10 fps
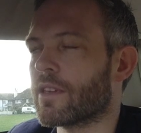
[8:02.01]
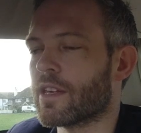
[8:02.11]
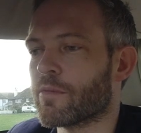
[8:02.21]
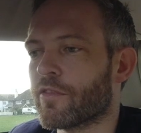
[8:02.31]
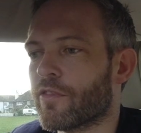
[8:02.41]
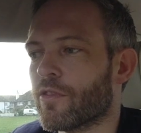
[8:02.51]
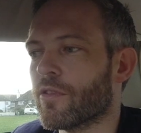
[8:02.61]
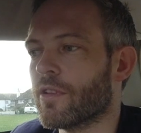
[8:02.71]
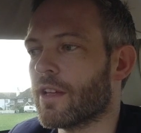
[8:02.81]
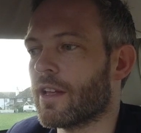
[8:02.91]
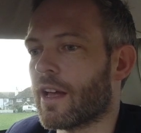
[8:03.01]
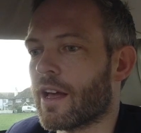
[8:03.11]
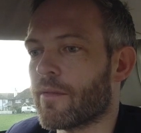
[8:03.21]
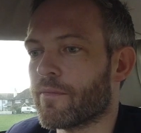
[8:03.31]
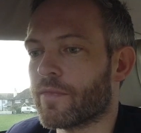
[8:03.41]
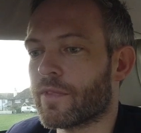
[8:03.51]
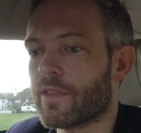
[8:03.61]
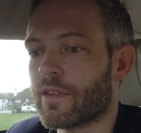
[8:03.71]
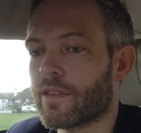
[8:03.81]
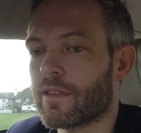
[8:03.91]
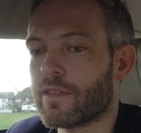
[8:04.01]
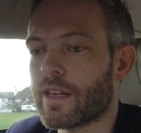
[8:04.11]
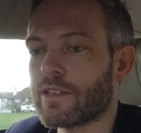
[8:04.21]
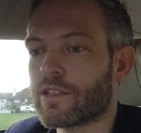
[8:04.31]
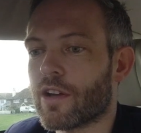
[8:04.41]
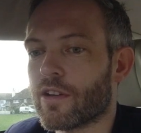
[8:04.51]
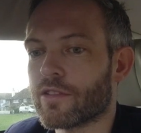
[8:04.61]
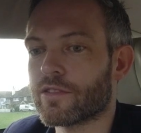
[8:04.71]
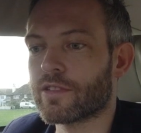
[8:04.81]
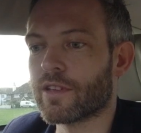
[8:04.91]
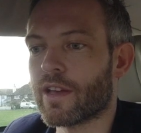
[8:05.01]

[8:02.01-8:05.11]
the year before. These cars